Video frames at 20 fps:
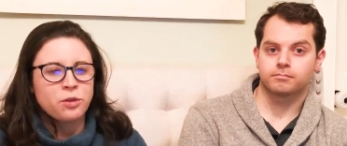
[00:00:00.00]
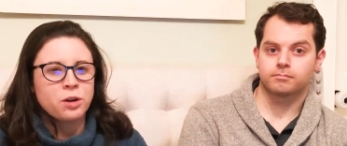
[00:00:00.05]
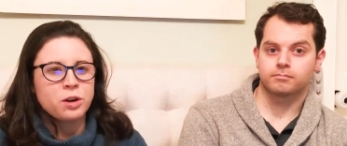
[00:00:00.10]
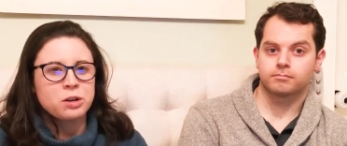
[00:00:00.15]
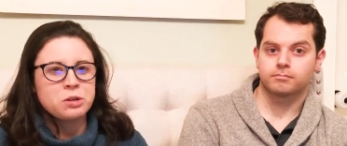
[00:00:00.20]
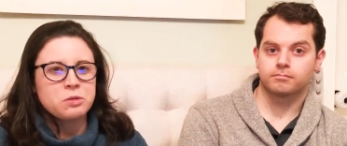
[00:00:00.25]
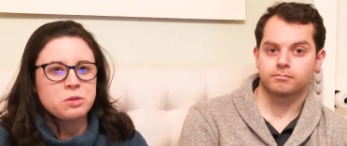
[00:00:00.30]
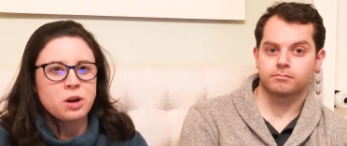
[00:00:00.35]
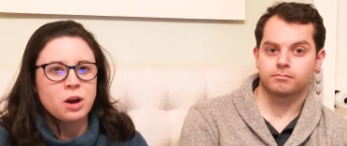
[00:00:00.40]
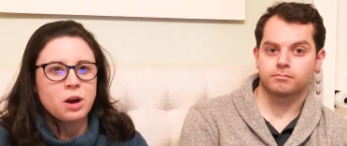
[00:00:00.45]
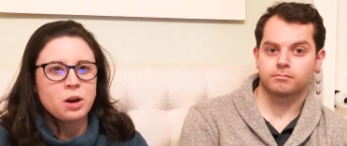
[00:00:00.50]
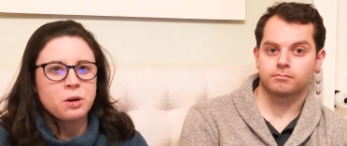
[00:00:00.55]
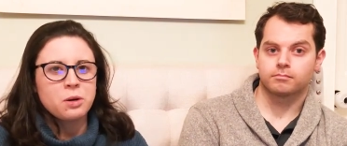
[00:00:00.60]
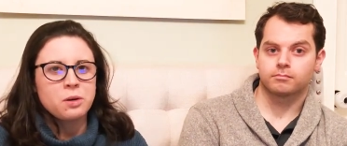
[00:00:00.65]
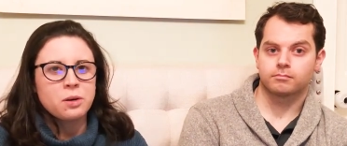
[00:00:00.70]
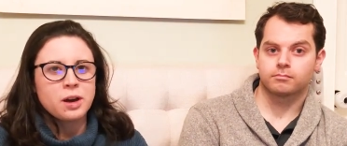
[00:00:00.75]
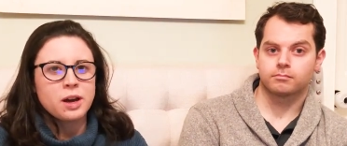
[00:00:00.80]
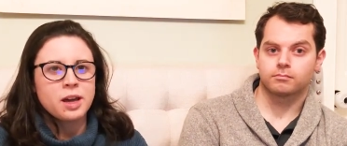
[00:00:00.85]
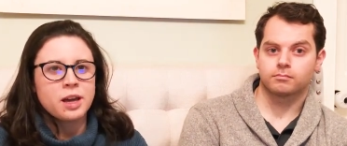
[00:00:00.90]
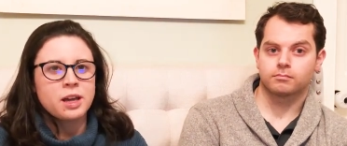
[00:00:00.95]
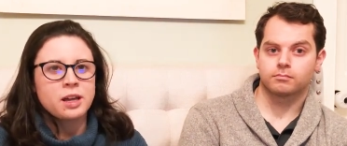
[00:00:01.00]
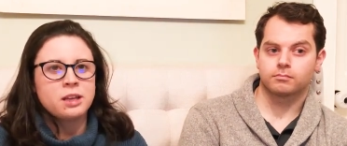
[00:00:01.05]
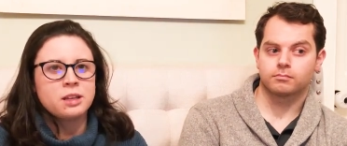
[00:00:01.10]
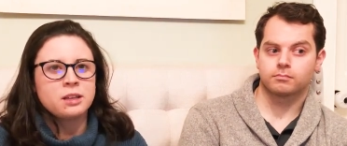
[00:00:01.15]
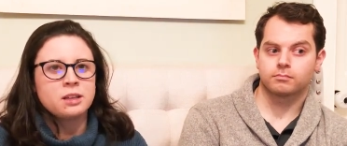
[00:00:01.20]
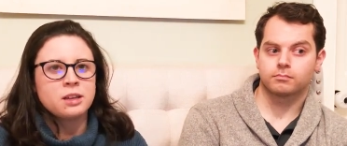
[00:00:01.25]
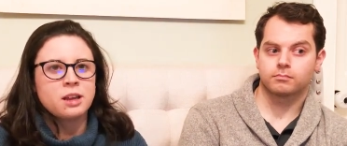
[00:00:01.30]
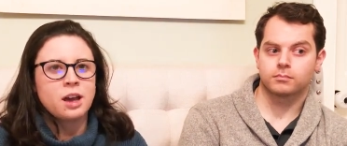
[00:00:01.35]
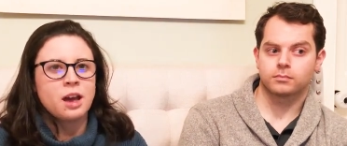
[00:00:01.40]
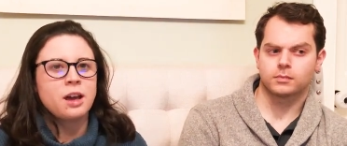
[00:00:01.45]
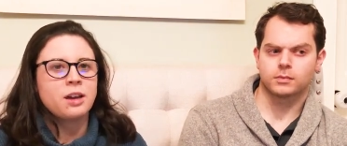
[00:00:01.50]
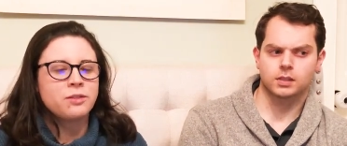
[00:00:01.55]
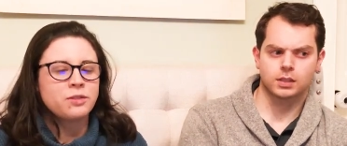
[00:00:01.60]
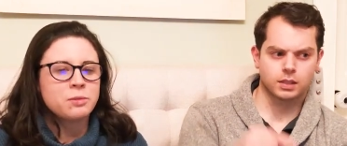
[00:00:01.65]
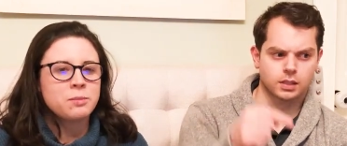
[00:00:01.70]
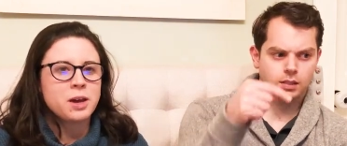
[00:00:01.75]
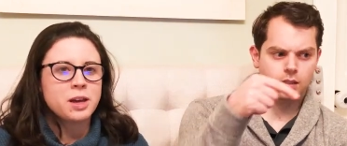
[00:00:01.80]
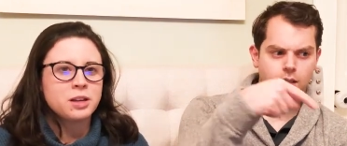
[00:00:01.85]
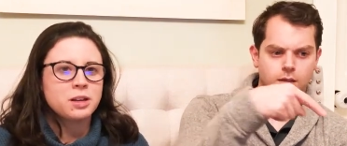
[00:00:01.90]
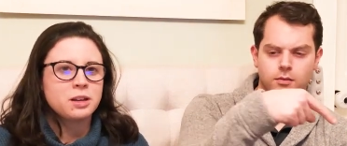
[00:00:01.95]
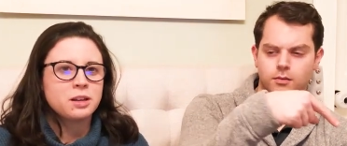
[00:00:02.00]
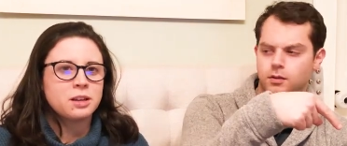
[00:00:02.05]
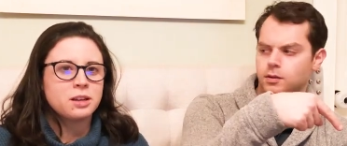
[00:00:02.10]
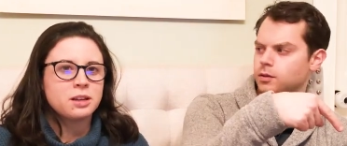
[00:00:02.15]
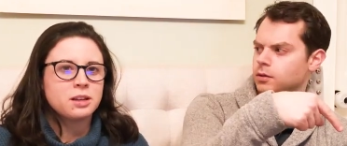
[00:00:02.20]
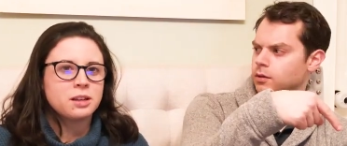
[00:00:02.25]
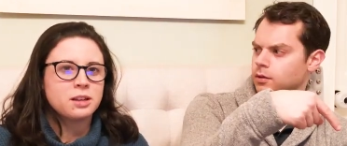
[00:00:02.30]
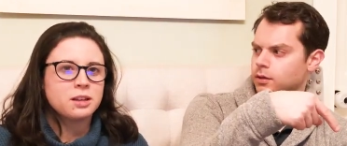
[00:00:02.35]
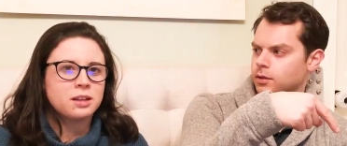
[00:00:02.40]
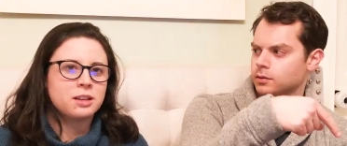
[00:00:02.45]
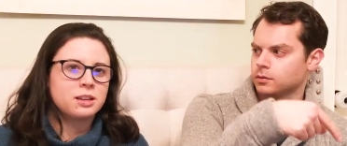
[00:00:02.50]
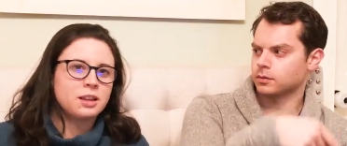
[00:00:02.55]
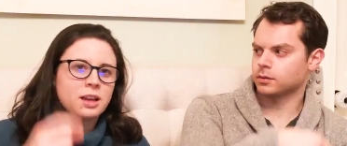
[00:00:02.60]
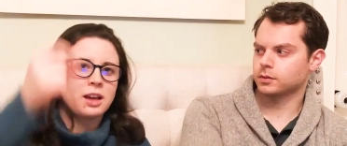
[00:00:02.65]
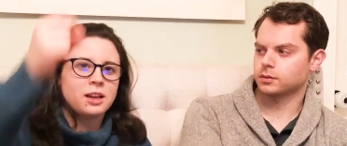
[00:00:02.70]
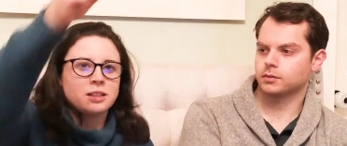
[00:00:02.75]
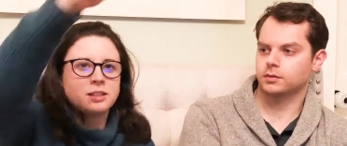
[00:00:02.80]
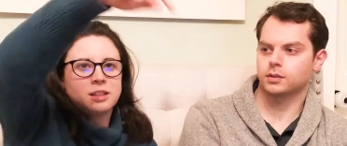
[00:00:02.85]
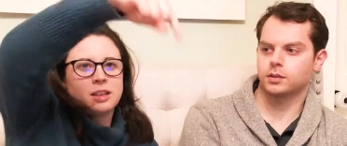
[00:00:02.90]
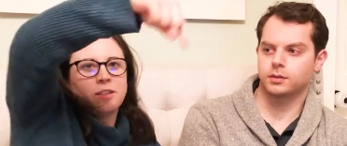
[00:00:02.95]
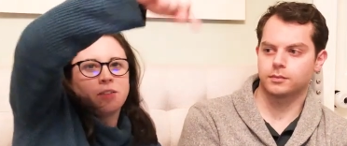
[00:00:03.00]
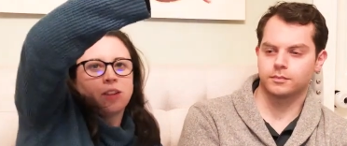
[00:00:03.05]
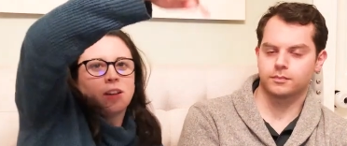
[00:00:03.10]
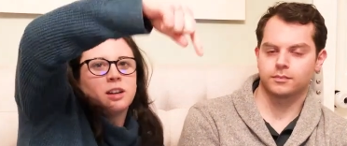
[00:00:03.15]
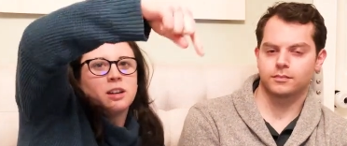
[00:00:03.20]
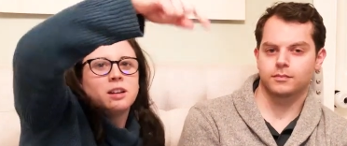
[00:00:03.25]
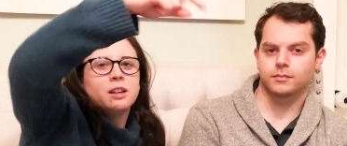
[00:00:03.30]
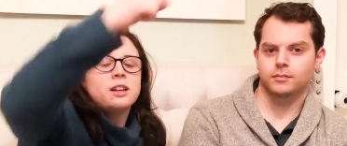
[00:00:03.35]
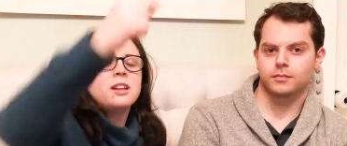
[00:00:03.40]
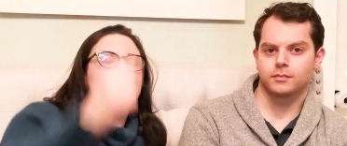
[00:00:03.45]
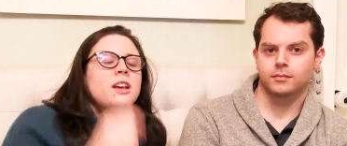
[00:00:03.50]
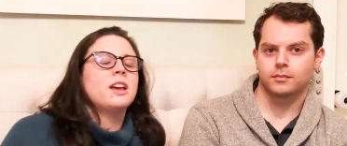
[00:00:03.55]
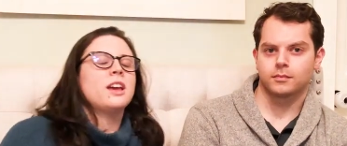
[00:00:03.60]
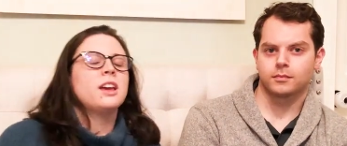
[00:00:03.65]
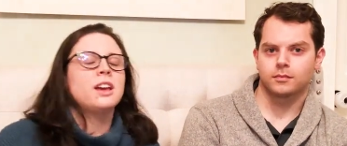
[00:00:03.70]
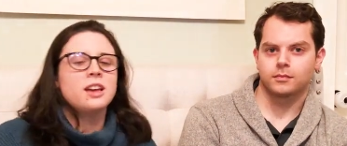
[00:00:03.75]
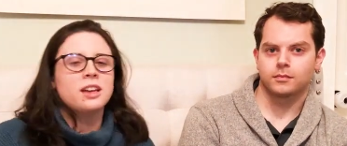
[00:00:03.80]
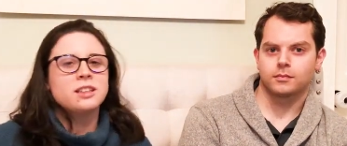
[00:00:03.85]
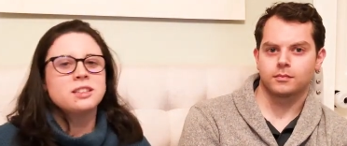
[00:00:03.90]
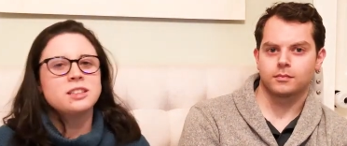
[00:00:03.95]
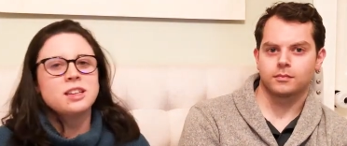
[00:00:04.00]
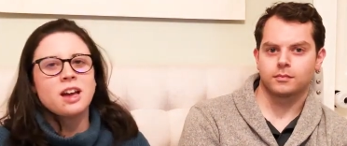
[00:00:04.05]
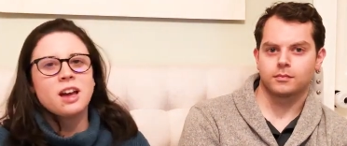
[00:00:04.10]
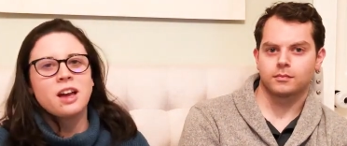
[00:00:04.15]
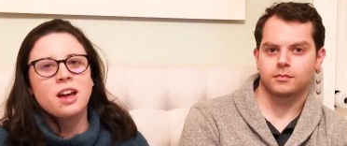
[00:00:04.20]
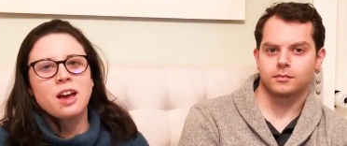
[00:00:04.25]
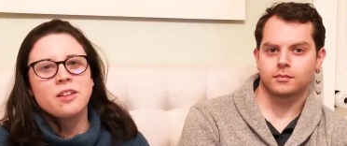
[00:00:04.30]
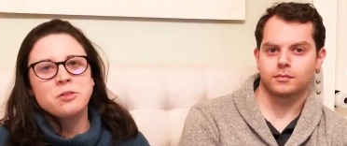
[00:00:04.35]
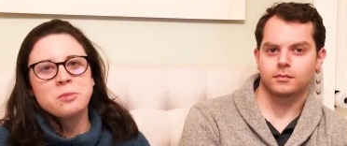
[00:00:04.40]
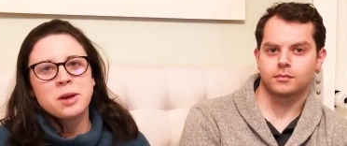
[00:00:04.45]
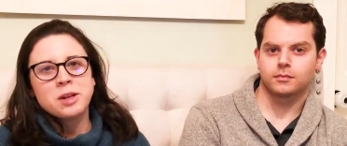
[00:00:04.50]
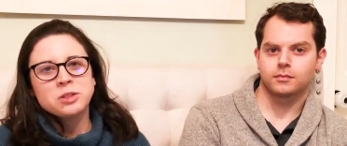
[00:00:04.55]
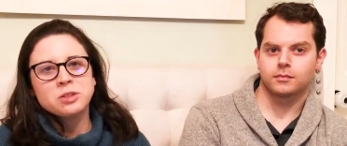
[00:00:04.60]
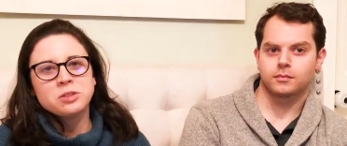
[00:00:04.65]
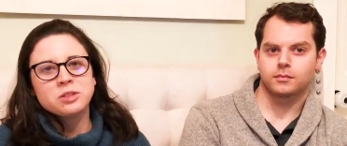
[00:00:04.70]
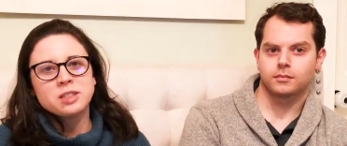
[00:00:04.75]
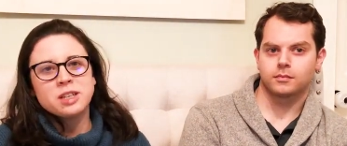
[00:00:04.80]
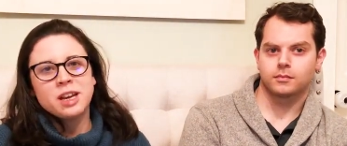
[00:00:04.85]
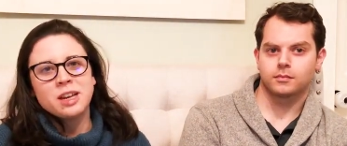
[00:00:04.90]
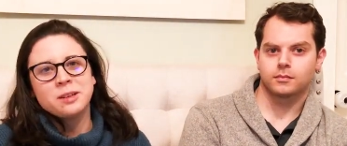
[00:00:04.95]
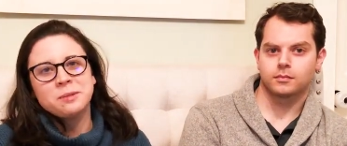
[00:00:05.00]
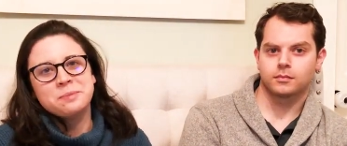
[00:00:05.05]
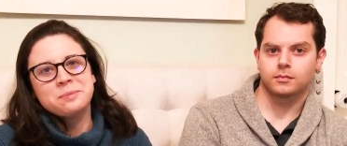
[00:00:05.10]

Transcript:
Speaker 1: you go, and have Max. Yeah, it's down there. And have a magical day.